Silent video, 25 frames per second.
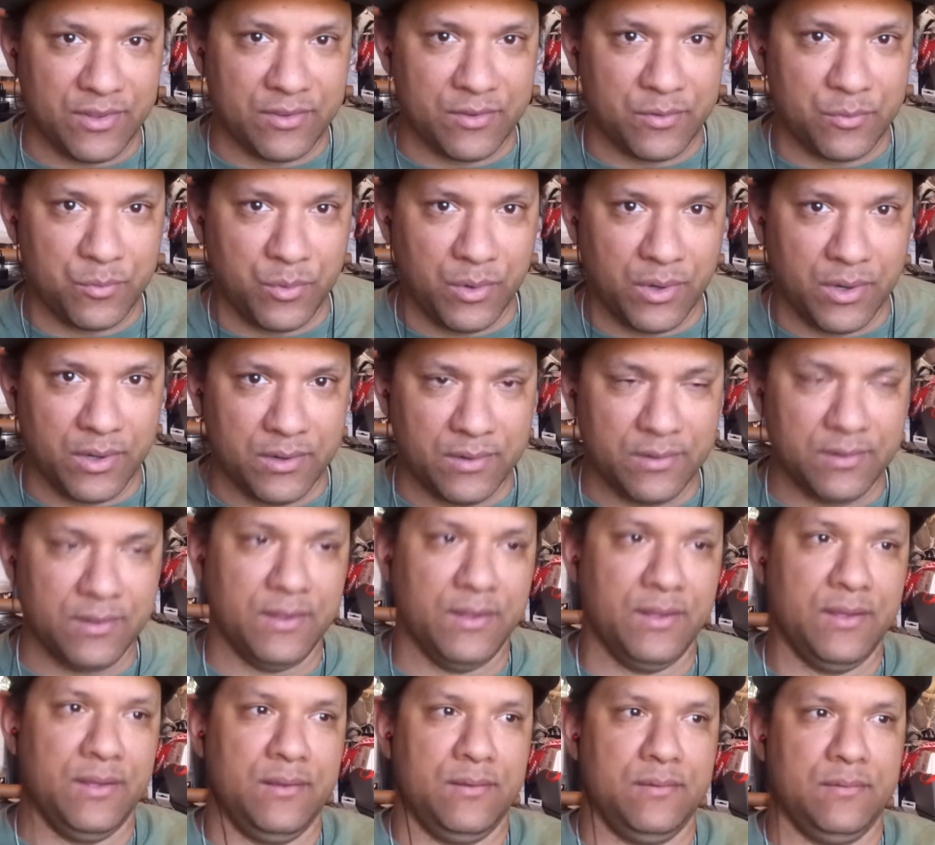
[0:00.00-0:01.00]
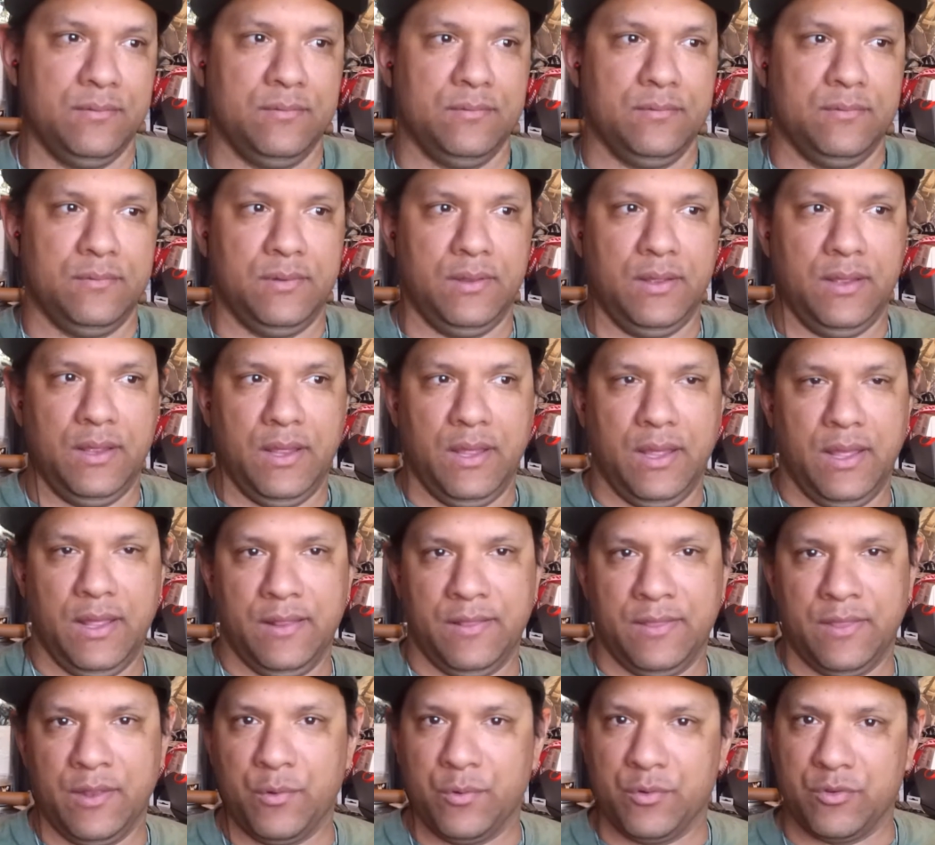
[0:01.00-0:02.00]
1,
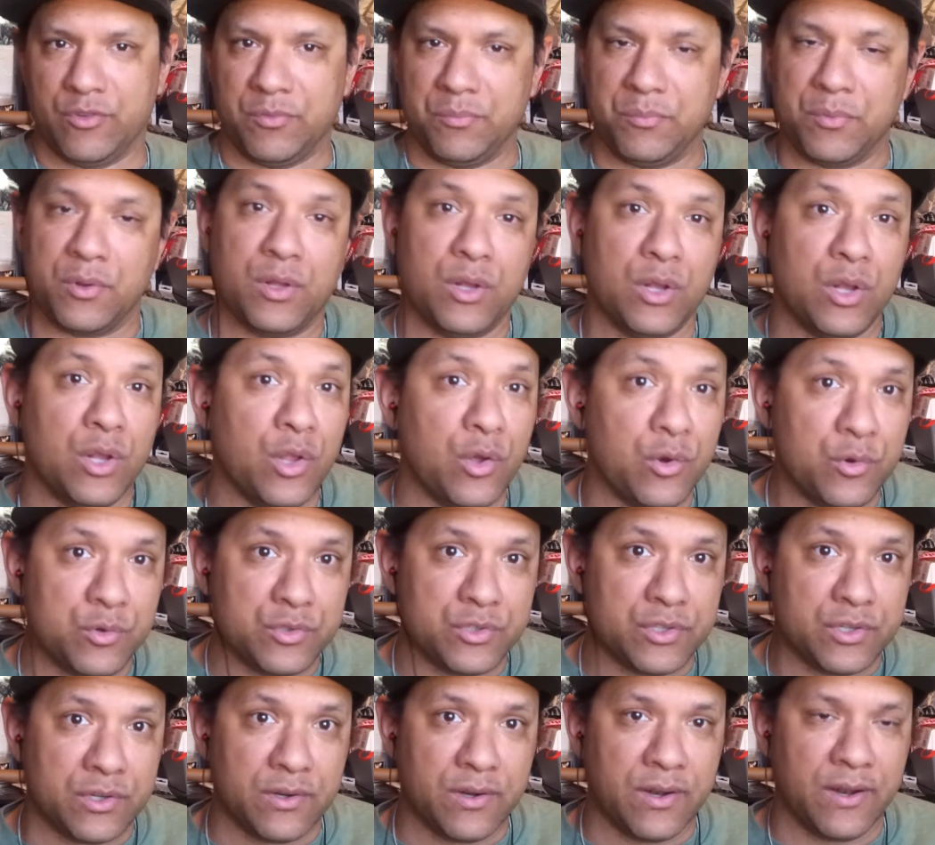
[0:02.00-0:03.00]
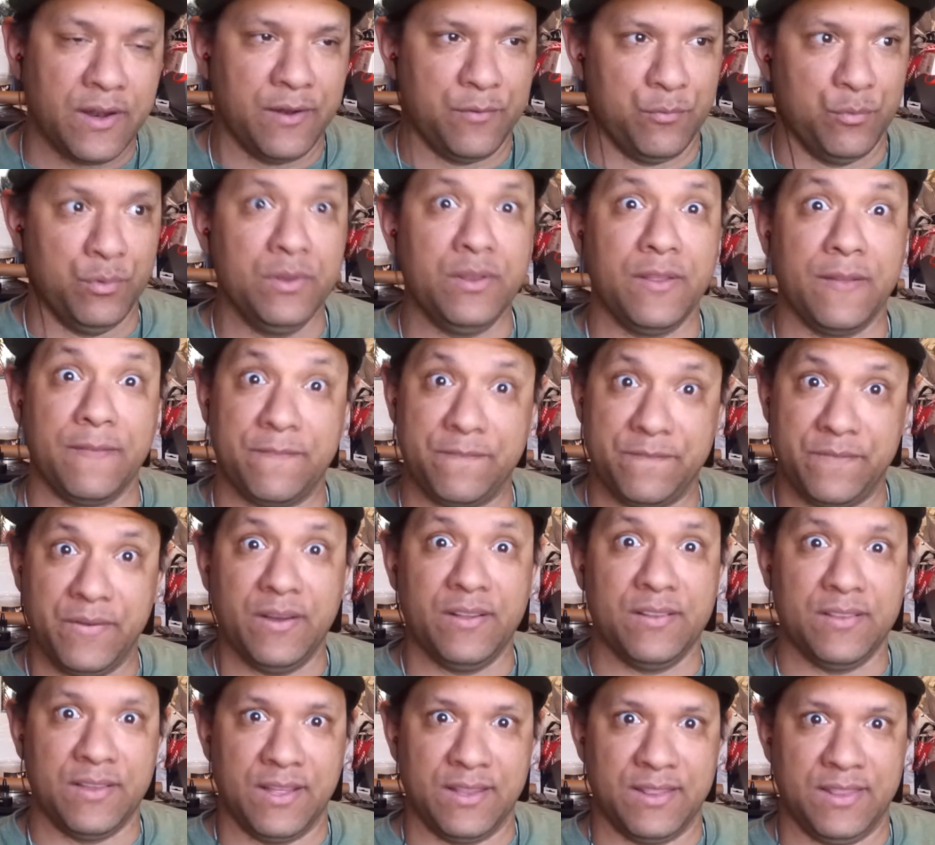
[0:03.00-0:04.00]
there was some closure, and it really
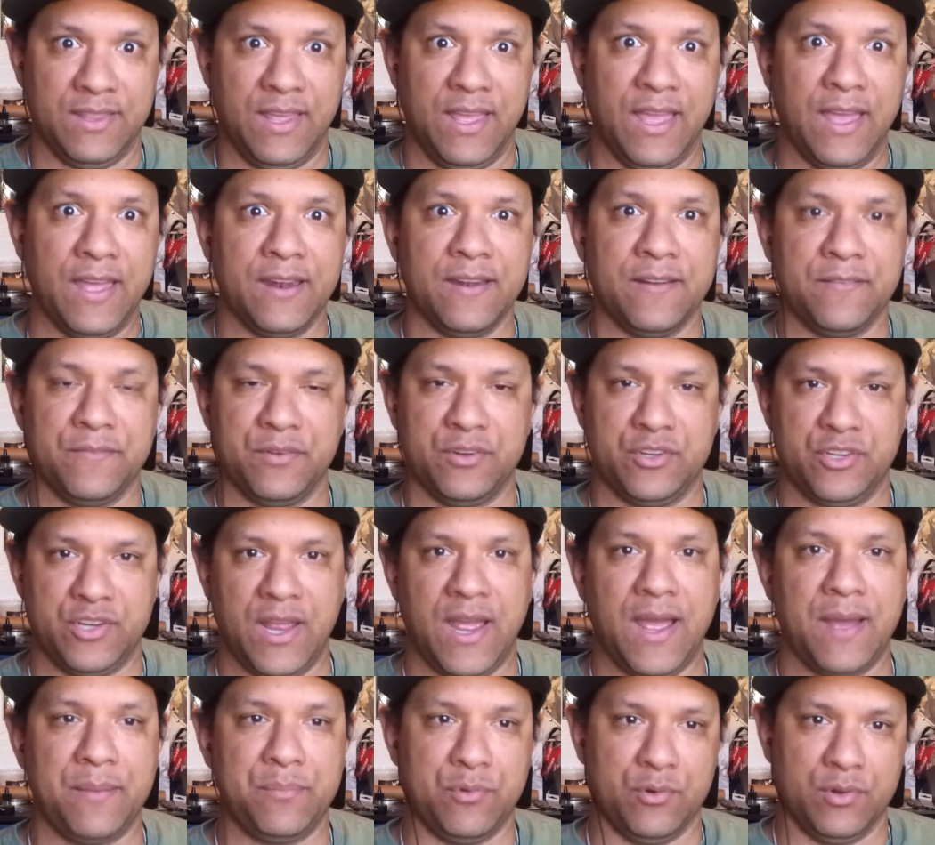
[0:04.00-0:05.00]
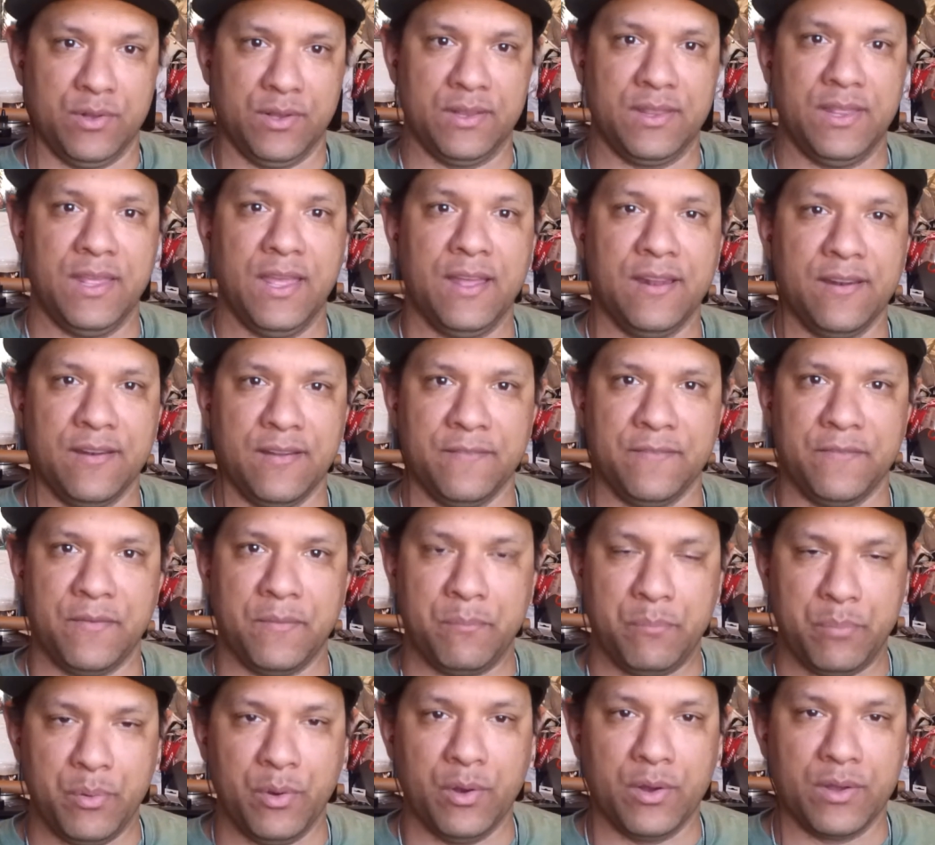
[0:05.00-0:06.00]
felt like the end of a chapter, like the end of a
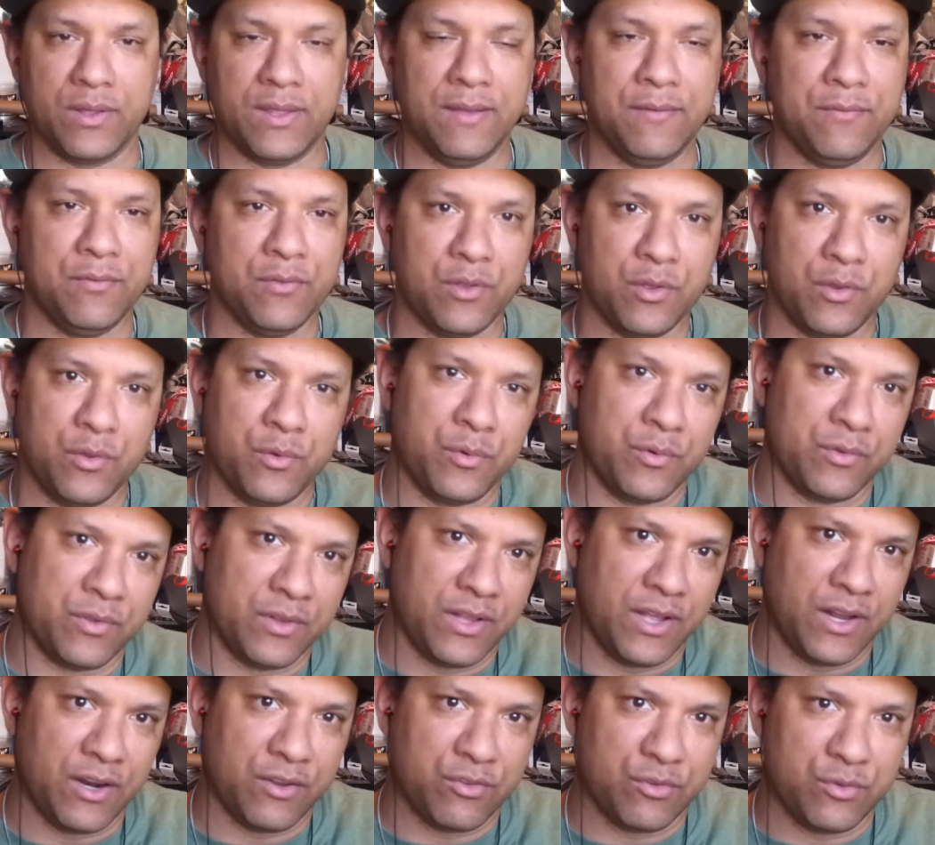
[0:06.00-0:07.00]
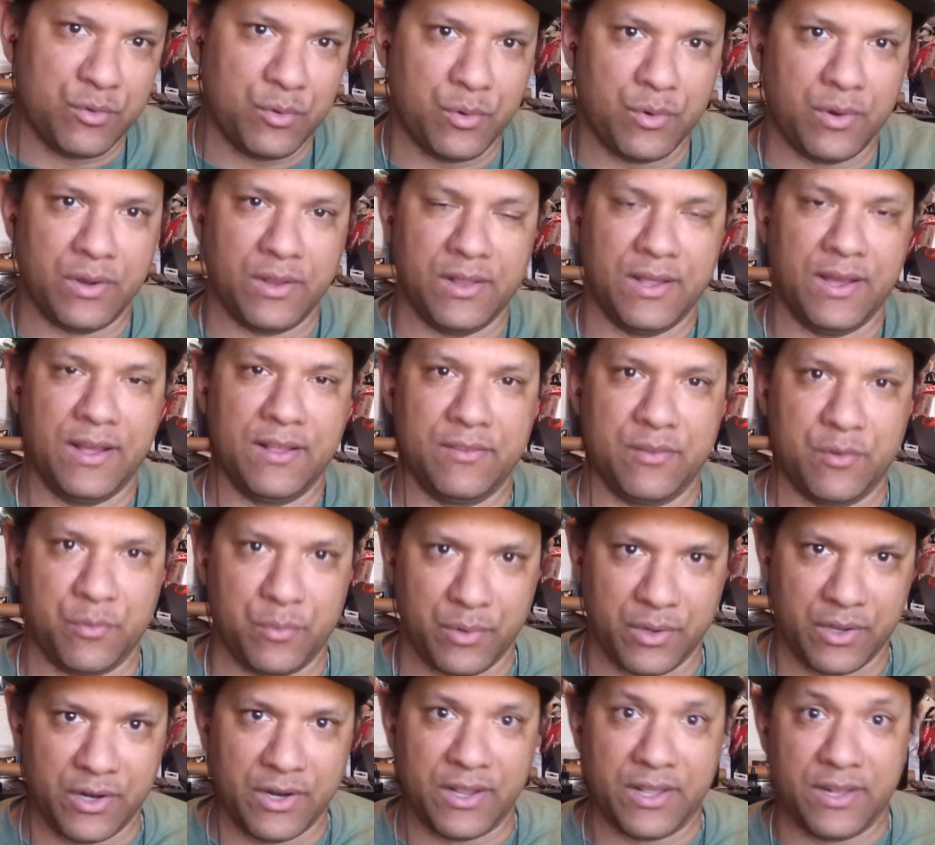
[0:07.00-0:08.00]
book, even though there was a lot of storylines that
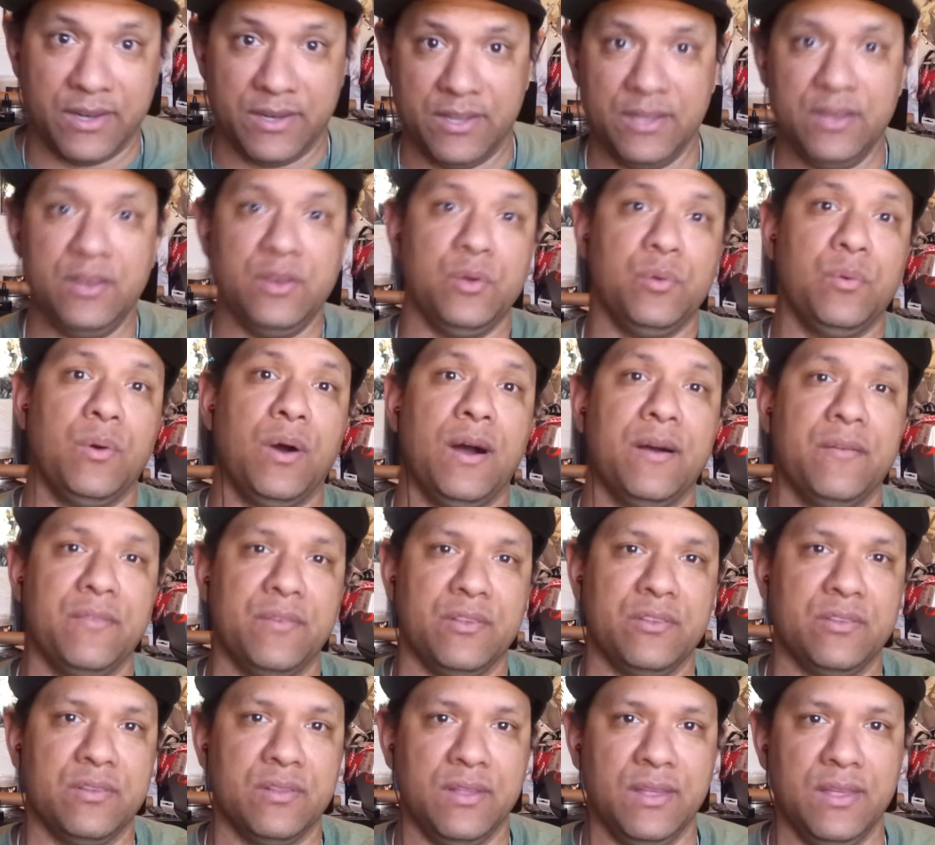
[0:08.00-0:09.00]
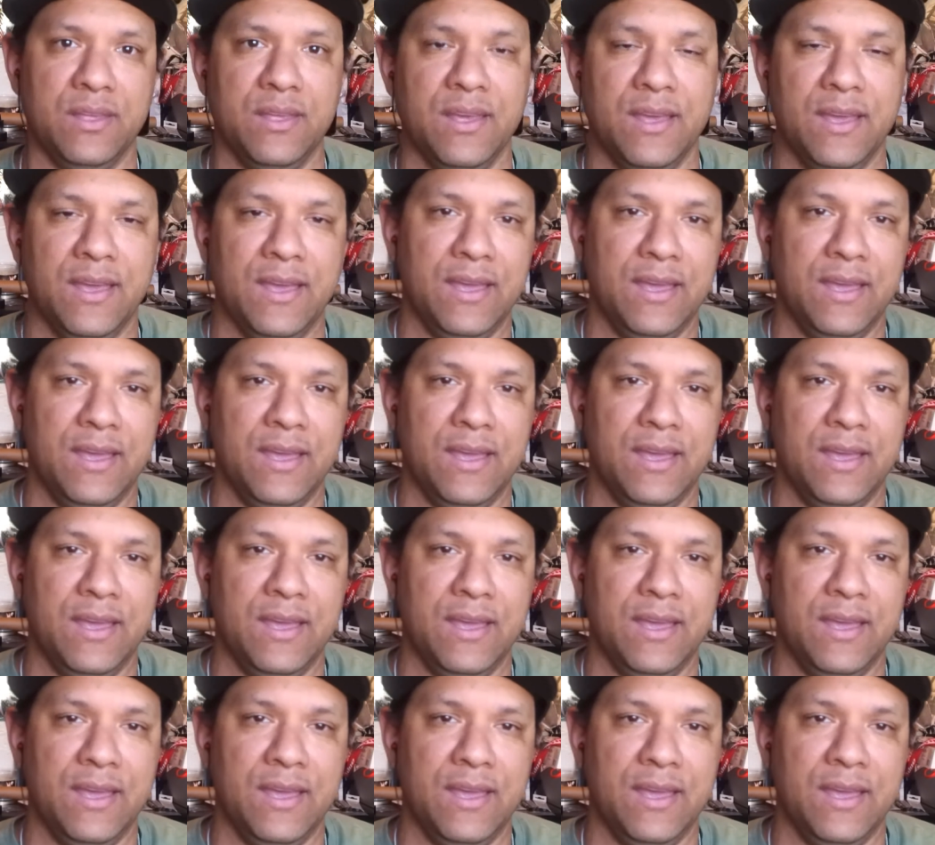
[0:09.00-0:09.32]
were going to continue, obviously,